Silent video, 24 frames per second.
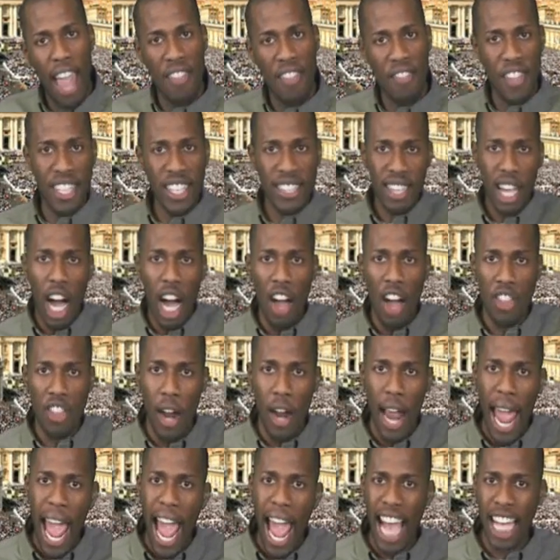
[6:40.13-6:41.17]
And this
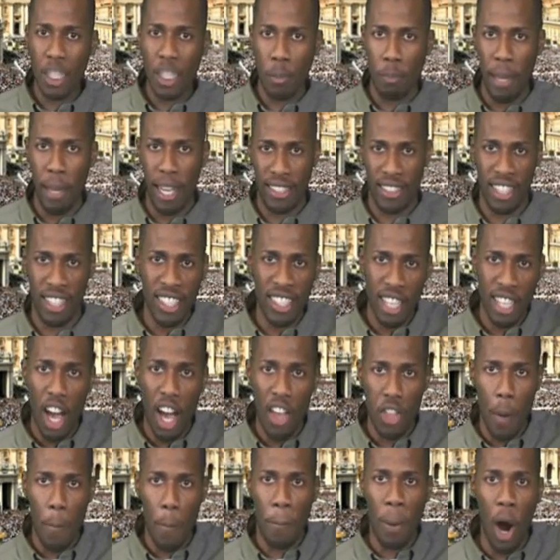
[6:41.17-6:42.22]
other aspect, this
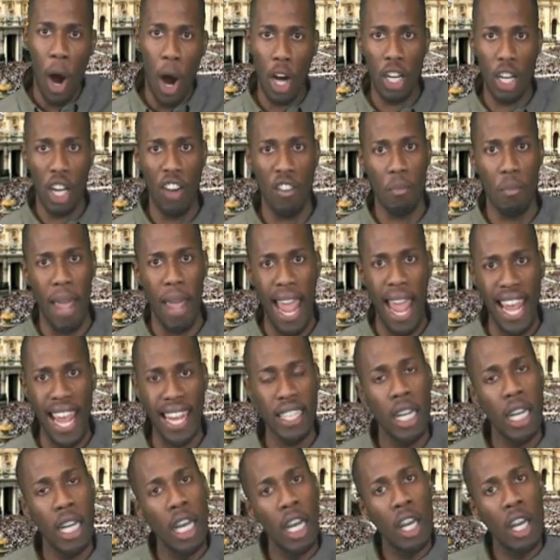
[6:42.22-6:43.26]
other part of
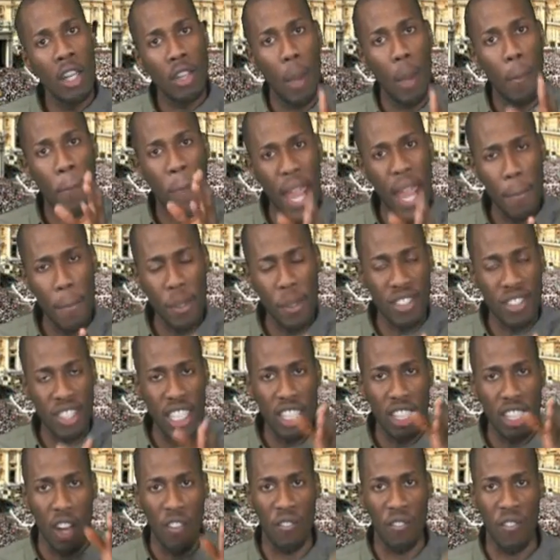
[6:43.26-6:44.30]
man, the
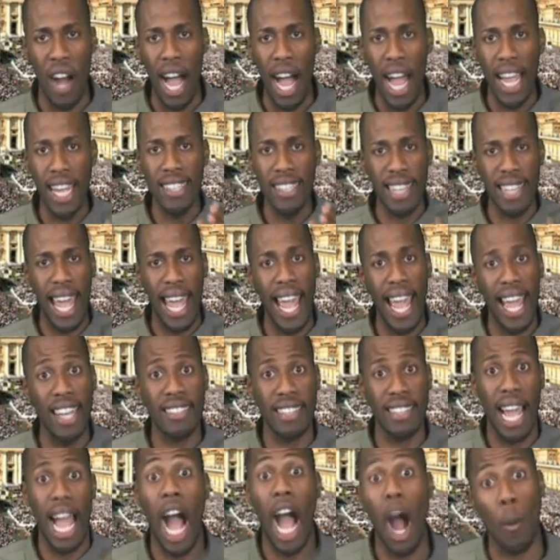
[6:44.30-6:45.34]
papacy defines
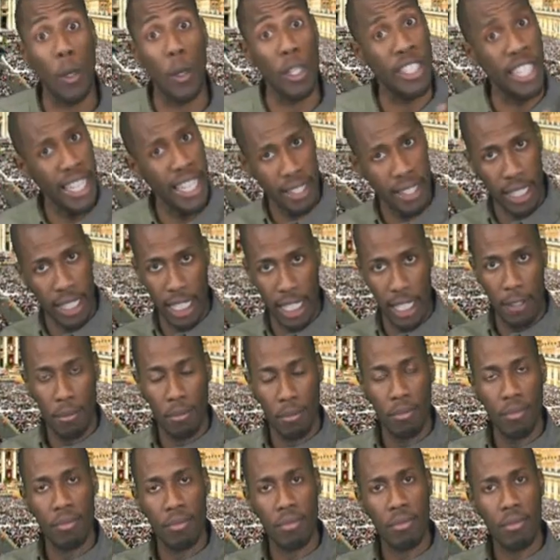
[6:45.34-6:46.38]
as our
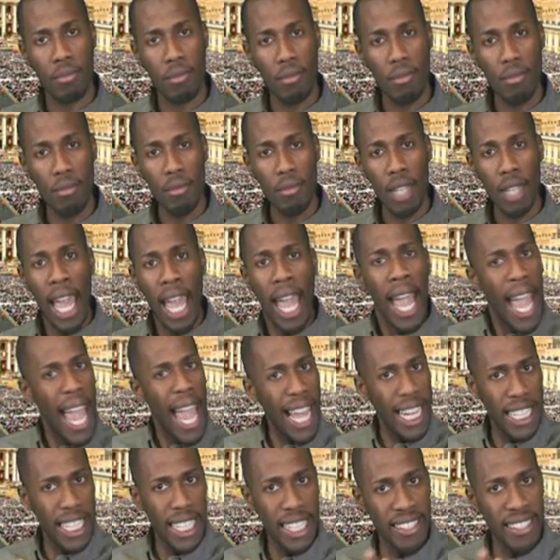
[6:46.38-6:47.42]
dignity.
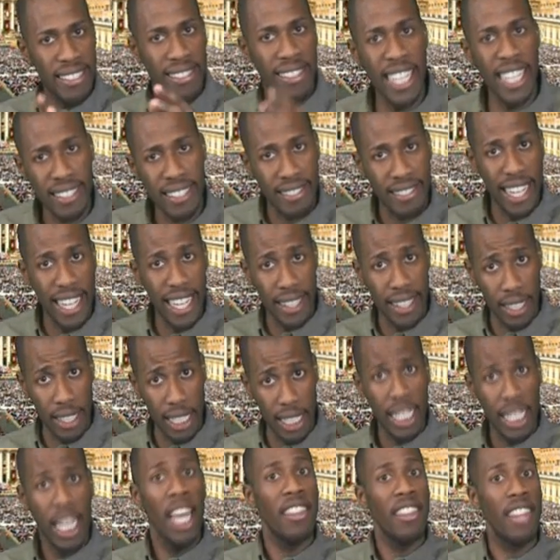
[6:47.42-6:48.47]
And it is this
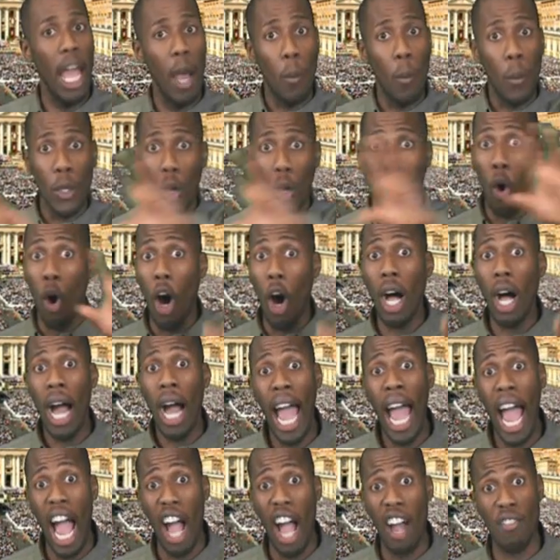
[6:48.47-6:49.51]
dignity that we
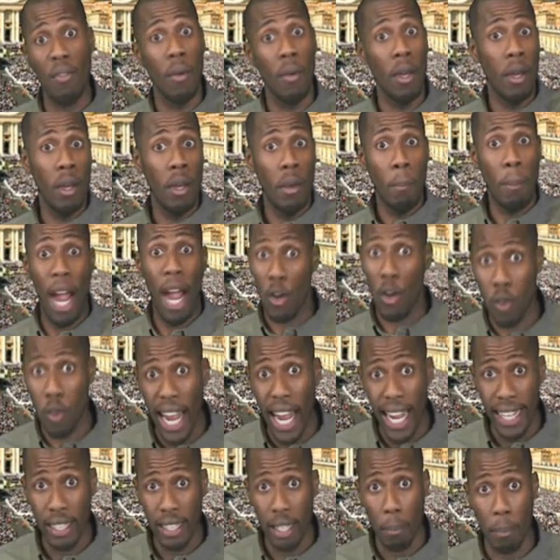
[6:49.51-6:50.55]
all have by
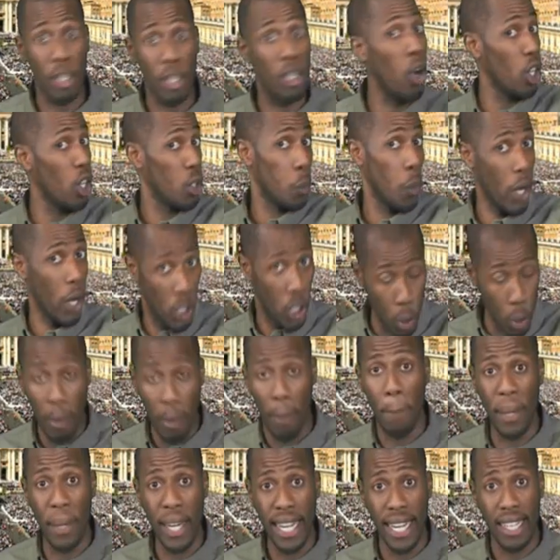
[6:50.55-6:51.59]
right because we're
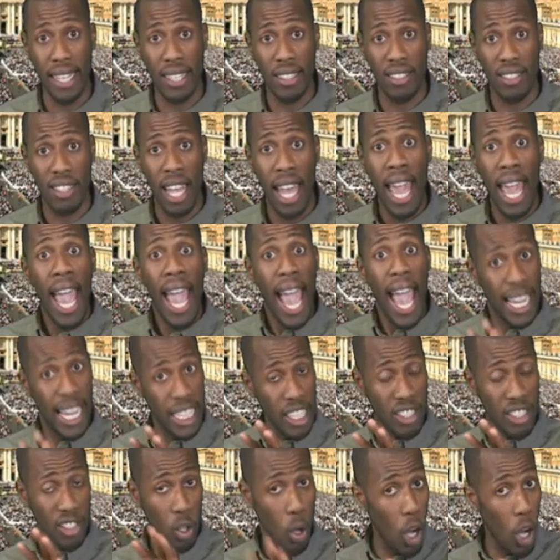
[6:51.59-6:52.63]
human beings.
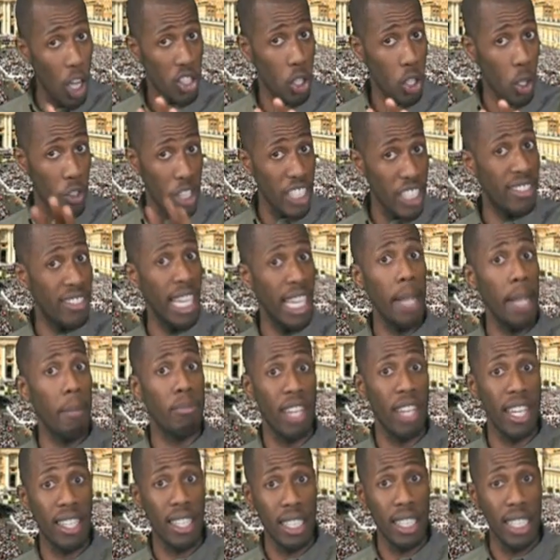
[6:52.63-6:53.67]
And it is also this
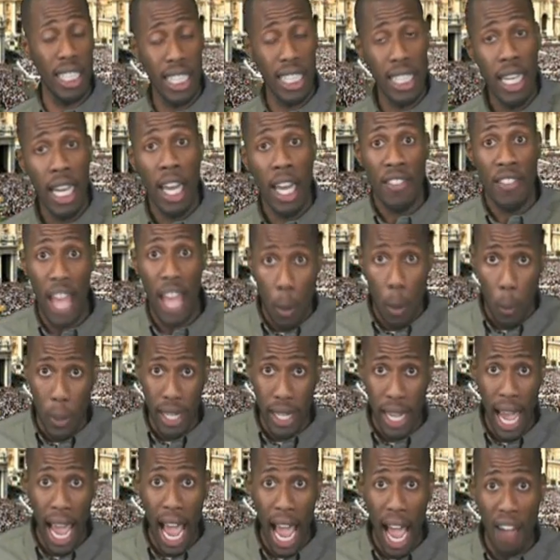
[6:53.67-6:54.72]
same dignity
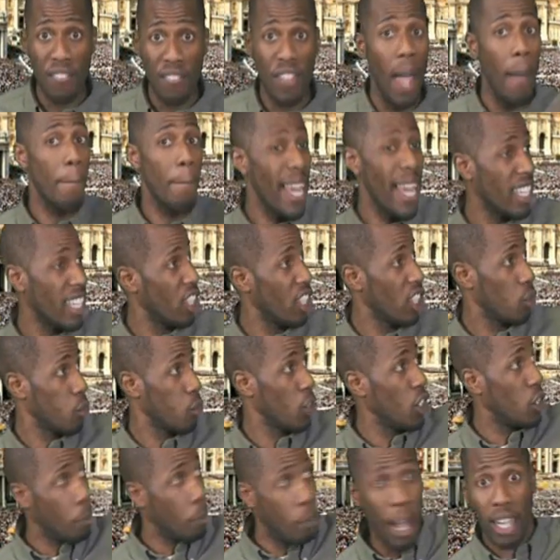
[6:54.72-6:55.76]
that we have that makes
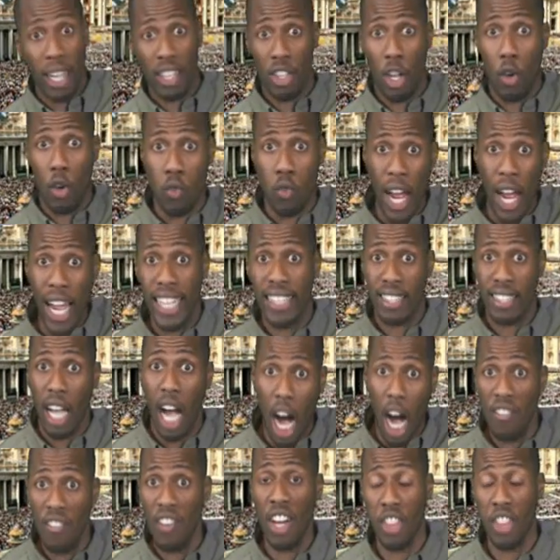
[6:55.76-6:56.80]
us respect the rights
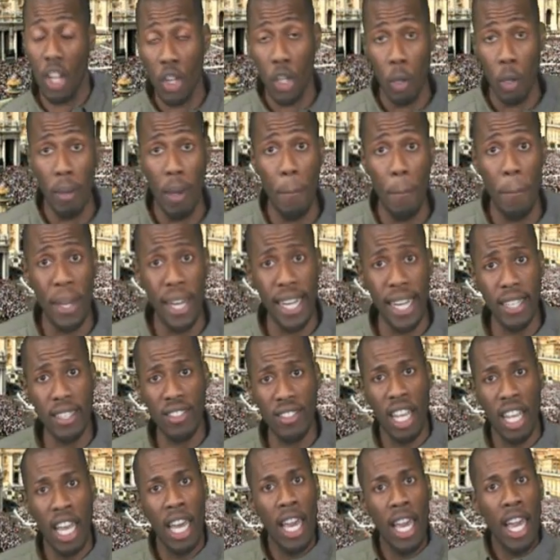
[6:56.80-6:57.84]
of other human
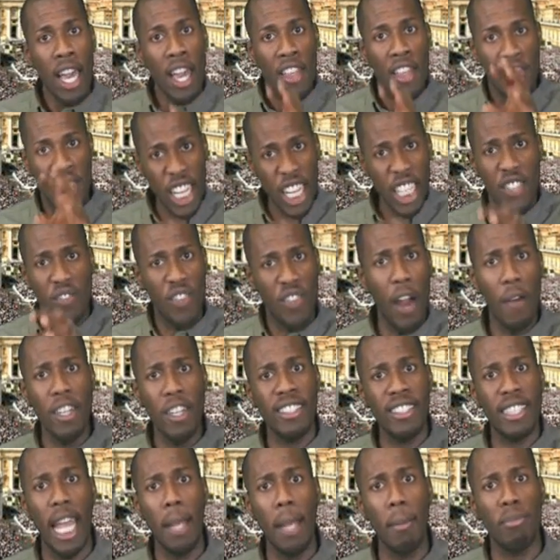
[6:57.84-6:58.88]
beings. This
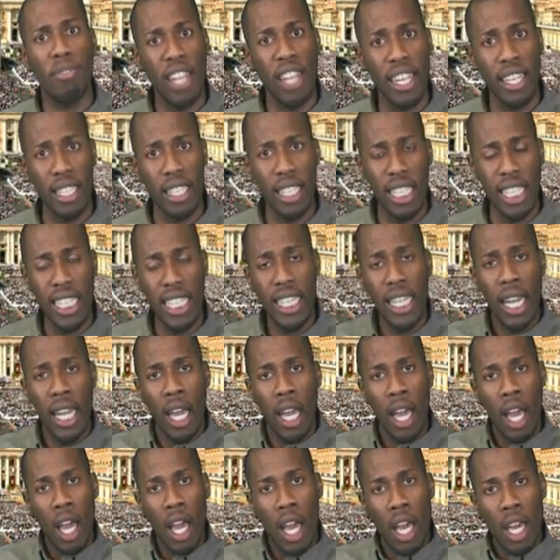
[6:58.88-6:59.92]
very same
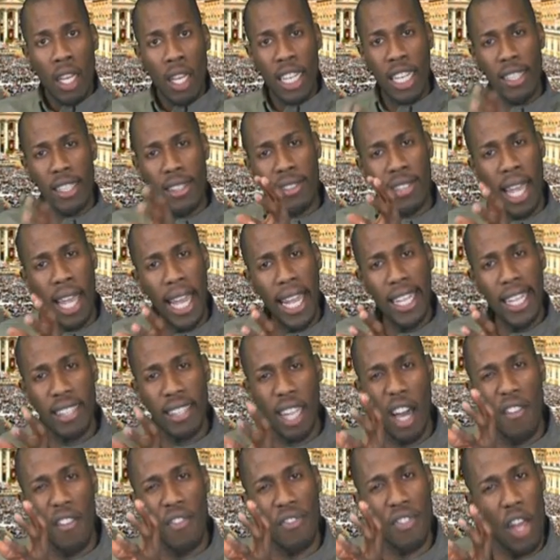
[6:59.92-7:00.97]
dignity
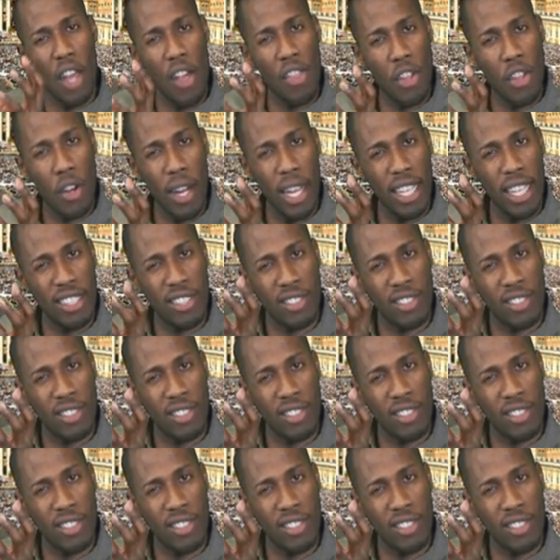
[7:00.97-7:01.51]
contains another